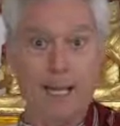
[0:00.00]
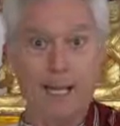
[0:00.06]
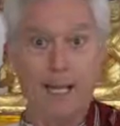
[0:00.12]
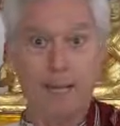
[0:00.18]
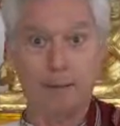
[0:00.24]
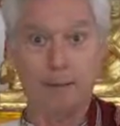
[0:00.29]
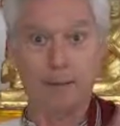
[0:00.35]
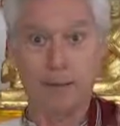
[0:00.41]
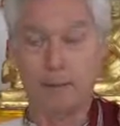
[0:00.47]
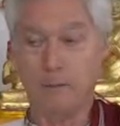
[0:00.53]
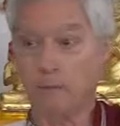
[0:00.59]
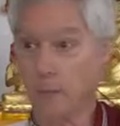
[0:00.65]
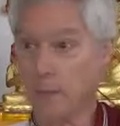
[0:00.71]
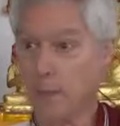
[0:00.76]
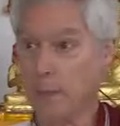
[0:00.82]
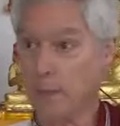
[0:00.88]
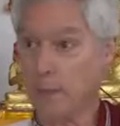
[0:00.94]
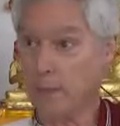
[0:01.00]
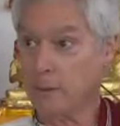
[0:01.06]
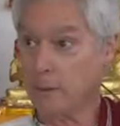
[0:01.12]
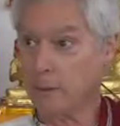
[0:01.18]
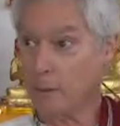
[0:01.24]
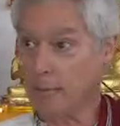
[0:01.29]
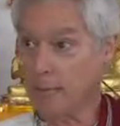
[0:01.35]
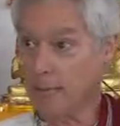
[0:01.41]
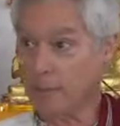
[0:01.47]
and the freeway
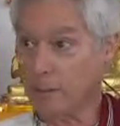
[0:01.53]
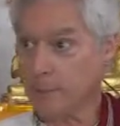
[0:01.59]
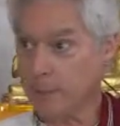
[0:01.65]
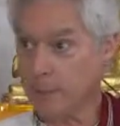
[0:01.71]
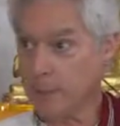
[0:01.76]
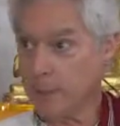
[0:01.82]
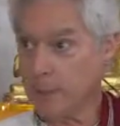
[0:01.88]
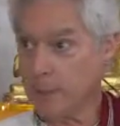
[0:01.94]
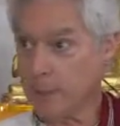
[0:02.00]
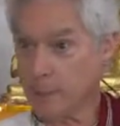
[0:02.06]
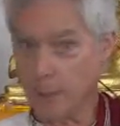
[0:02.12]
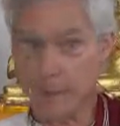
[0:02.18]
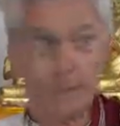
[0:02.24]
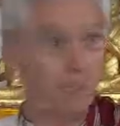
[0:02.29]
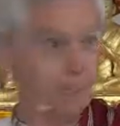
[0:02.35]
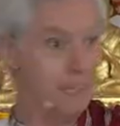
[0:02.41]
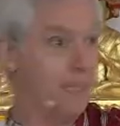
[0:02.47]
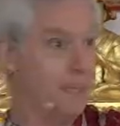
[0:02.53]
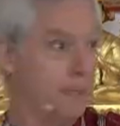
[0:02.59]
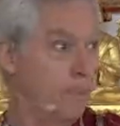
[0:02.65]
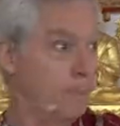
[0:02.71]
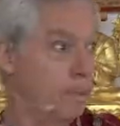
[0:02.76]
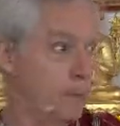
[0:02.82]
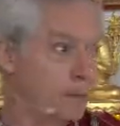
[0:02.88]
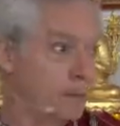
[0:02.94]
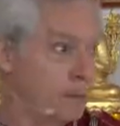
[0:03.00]
to enlightenment. So that's a big
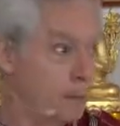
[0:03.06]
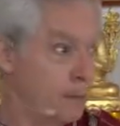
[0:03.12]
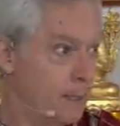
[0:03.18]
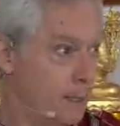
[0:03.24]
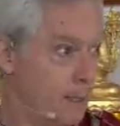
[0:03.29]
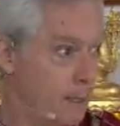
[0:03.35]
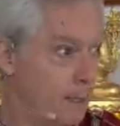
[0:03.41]
difference.